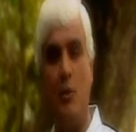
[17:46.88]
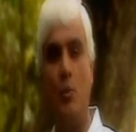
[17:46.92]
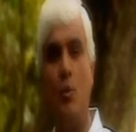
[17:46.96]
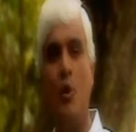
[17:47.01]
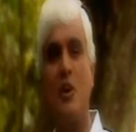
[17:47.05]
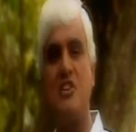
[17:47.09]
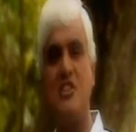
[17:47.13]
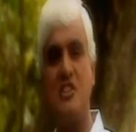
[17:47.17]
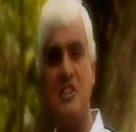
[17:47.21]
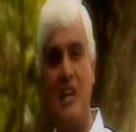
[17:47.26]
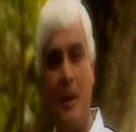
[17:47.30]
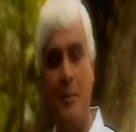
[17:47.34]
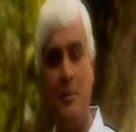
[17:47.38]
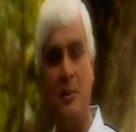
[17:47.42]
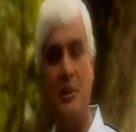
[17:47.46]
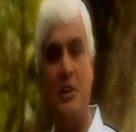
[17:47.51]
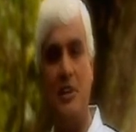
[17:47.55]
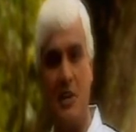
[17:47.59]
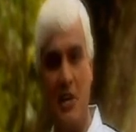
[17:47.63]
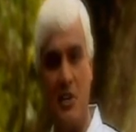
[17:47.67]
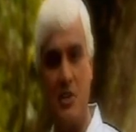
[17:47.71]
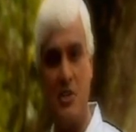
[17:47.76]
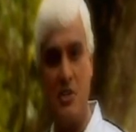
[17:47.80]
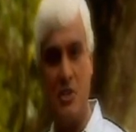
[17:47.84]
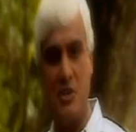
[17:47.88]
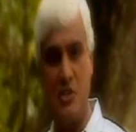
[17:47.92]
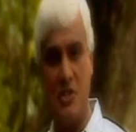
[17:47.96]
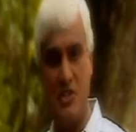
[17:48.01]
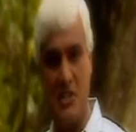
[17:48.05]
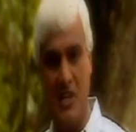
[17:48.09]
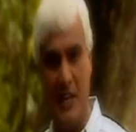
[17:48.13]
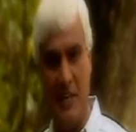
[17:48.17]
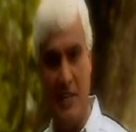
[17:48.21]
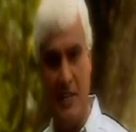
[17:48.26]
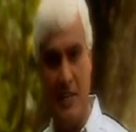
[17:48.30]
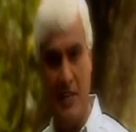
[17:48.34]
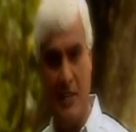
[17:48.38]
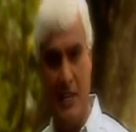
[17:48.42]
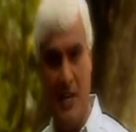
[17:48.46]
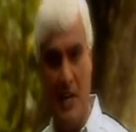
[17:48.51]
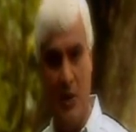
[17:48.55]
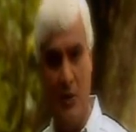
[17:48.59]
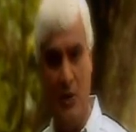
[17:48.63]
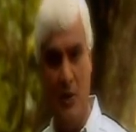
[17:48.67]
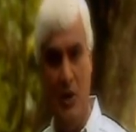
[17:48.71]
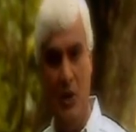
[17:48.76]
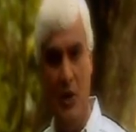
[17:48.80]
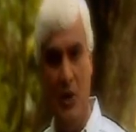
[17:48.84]
And what's happened in our society
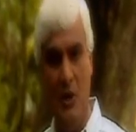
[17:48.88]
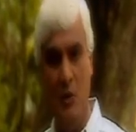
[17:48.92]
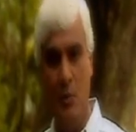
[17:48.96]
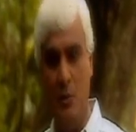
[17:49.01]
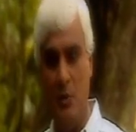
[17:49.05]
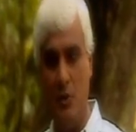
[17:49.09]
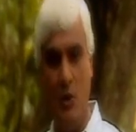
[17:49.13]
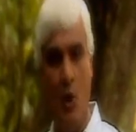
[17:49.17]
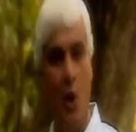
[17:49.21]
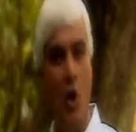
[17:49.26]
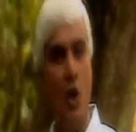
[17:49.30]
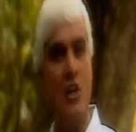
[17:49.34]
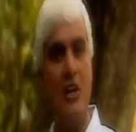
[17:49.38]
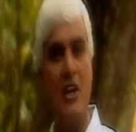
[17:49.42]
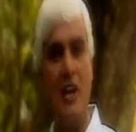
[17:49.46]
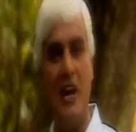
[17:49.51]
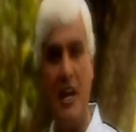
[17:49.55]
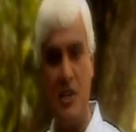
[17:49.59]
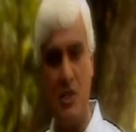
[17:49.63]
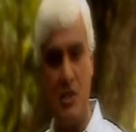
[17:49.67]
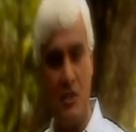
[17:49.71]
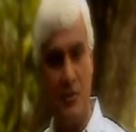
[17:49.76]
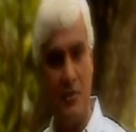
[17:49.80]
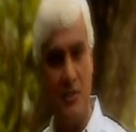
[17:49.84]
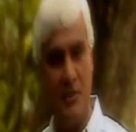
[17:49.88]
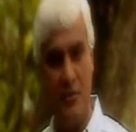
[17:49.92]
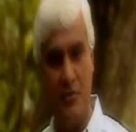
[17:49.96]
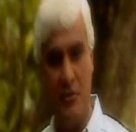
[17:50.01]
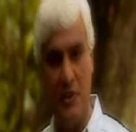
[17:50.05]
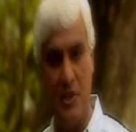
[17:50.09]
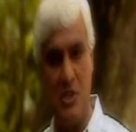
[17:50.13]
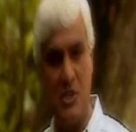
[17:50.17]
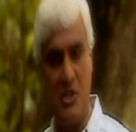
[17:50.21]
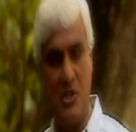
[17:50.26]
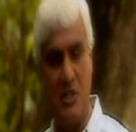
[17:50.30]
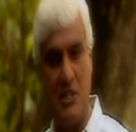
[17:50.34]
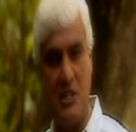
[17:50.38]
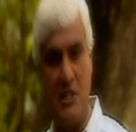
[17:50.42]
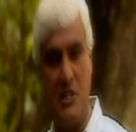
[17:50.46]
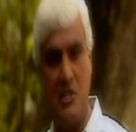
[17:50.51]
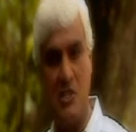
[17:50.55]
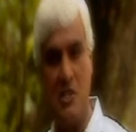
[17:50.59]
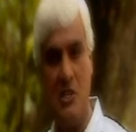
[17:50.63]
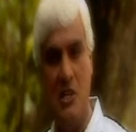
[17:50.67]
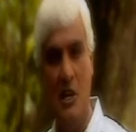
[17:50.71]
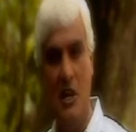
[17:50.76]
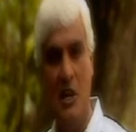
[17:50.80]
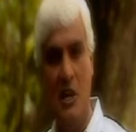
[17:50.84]
now, with all kinds of
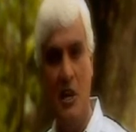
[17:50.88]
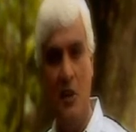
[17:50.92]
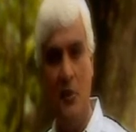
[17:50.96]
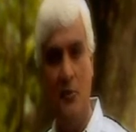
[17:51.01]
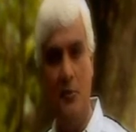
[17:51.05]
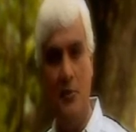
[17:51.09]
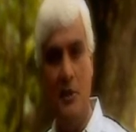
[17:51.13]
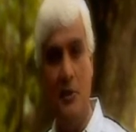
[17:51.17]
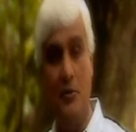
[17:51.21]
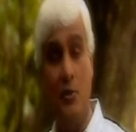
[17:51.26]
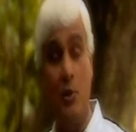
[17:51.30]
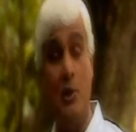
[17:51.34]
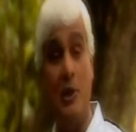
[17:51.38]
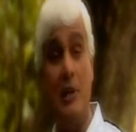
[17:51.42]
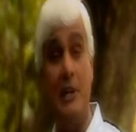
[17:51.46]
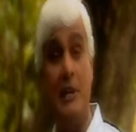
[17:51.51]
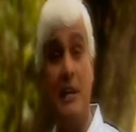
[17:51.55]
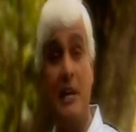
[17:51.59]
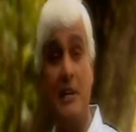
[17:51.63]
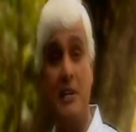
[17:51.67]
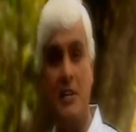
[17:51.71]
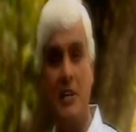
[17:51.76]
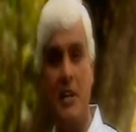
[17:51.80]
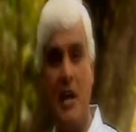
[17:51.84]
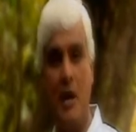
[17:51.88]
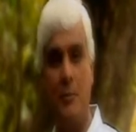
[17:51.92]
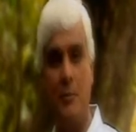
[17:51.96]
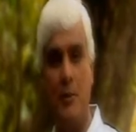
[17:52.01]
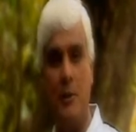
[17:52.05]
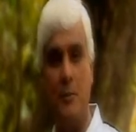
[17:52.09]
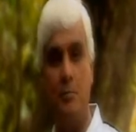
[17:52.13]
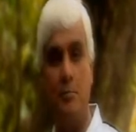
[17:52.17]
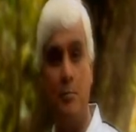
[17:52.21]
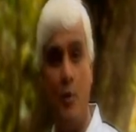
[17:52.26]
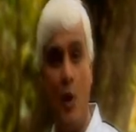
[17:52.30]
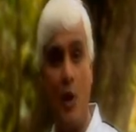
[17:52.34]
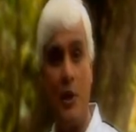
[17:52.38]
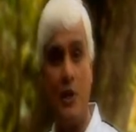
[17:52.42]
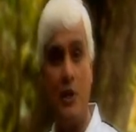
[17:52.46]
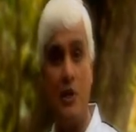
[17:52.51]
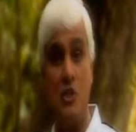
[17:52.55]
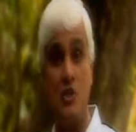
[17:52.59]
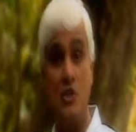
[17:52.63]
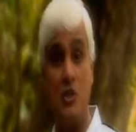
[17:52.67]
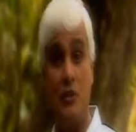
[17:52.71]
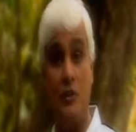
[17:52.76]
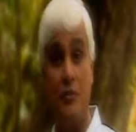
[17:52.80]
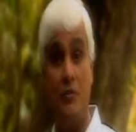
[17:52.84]
diversities, we have only ended up with
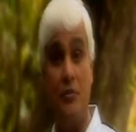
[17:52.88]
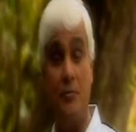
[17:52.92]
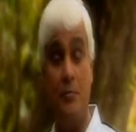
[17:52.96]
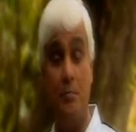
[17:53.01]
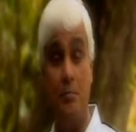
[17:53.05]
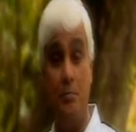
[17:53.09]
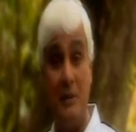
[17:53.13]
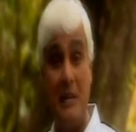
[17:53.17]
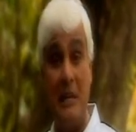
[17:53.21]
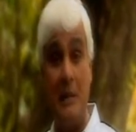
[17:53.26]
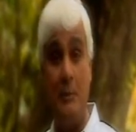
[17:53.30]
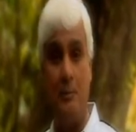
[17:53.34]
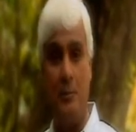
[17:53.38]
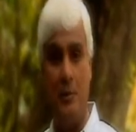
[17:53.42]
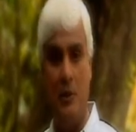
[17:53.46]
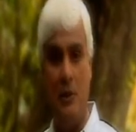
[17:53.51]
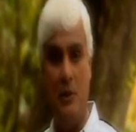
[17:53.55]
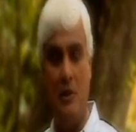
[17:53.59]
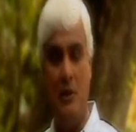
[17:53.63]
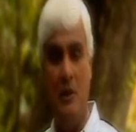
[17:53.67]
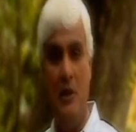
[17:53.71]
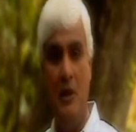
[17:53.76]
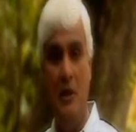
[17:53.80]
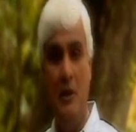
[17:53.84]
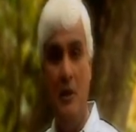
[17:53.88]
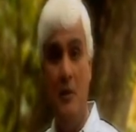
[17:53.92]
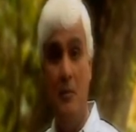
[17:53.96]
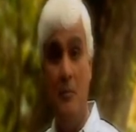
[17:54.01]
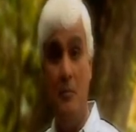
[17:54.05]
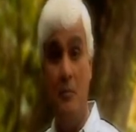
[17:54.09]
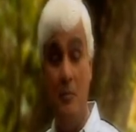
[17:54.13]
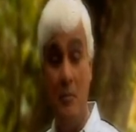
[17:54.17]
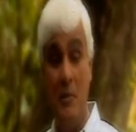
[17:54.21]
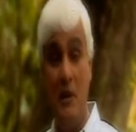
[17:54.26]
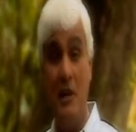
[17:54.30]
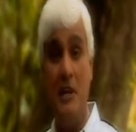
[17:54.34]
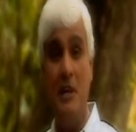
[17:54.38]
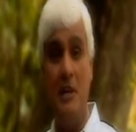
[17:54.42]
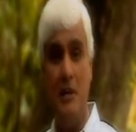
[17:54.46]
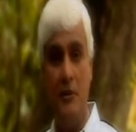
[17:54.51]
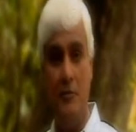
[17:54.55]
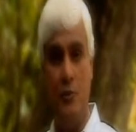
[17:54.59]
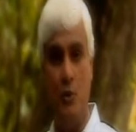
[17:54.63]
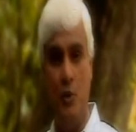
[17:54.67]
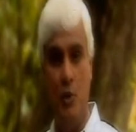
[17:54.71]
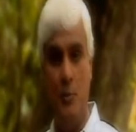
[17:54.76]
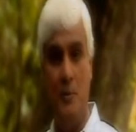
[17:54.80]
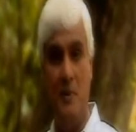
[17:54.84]
pockets of people, many
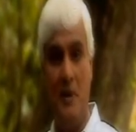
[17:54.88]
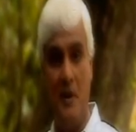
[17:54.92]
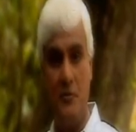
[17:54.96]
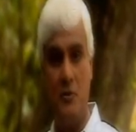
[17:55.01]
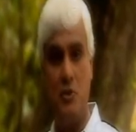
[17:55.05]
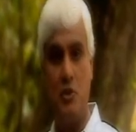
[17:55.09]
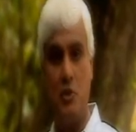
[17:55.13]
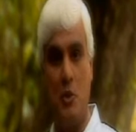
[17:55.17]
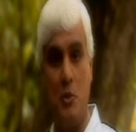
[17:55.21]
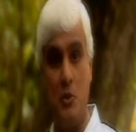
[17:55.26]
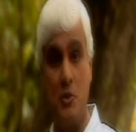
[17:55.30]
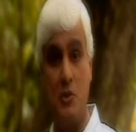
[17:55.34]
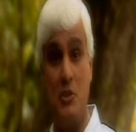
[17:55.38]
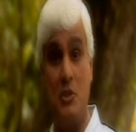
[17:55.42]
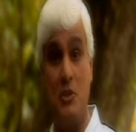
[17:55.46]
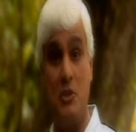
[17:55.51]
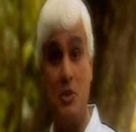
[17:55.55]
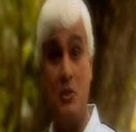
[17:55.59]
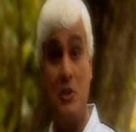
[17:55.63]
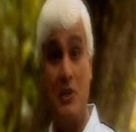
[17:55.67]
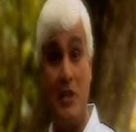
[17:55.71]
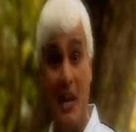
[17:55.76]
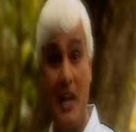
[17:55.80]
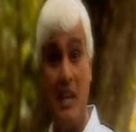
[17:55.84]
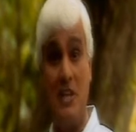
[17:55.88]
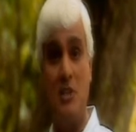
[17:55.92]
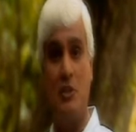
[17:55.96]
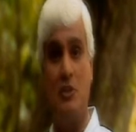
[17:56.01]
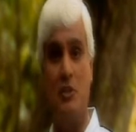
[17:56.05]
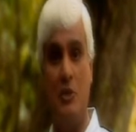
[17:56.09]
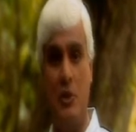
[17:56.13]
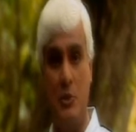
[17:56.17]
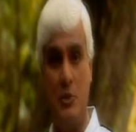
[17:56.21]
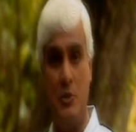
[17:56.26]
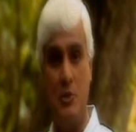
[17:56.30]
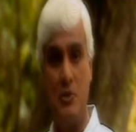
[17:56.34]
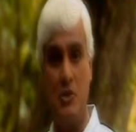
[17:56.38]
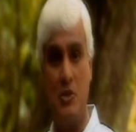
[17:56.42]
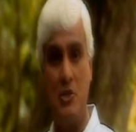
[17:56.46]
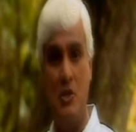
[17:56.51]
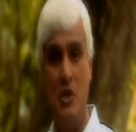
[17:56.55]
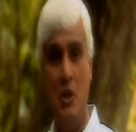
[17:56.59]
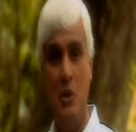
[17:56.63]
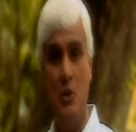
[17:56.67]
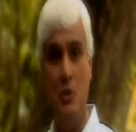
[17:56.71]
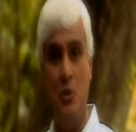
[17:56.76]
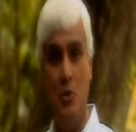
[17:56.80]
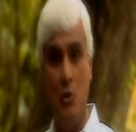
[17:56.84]
of whom have chosen to hate those
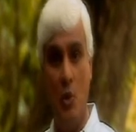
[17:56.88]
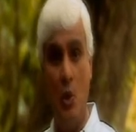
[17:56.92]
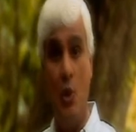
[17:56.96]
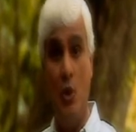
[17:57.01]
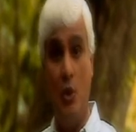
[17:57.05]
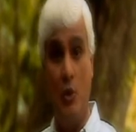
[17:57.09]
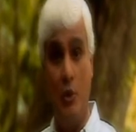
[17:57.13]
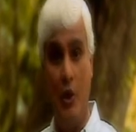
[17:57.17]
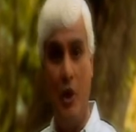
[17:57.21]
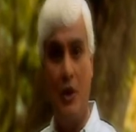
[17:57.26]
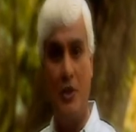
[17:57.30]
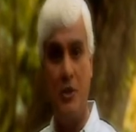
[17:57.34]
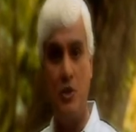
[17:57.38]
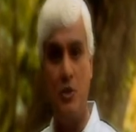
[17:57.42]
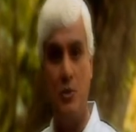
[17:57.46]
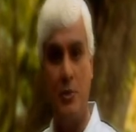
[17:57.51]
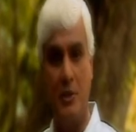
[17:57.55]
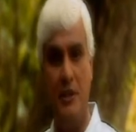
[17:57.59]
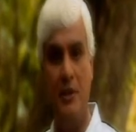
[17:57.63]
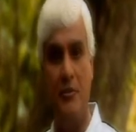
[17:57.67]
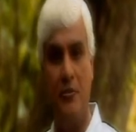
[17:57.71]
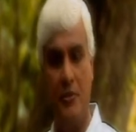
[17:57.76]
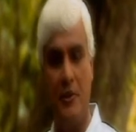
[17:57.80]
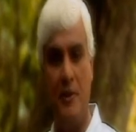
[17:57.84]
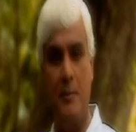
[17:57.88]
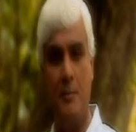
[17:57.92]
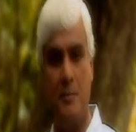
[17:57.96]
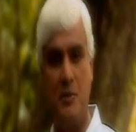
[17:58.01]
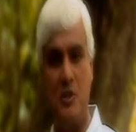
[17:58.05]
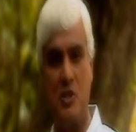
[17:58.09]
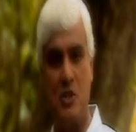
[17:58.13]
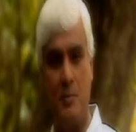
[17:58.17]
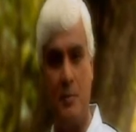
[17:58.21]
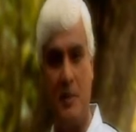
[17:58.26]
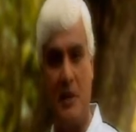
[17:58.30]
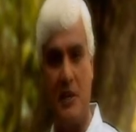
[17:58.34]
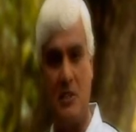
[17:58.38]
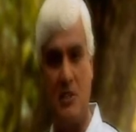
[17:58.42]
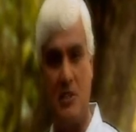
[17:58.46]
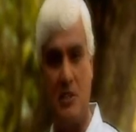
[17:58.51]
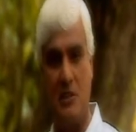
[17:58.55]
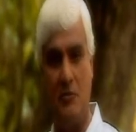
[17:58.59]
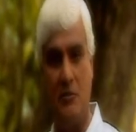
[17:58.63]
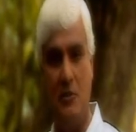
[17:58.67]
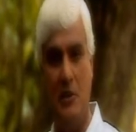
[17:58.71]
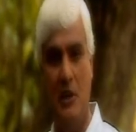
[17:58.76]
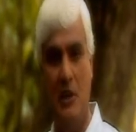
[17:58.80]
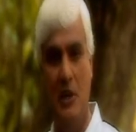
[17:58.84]
who hold on to a different
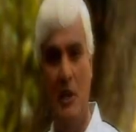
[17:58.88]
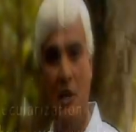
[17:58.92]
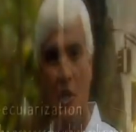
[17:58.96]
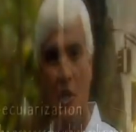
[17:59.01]
perspective.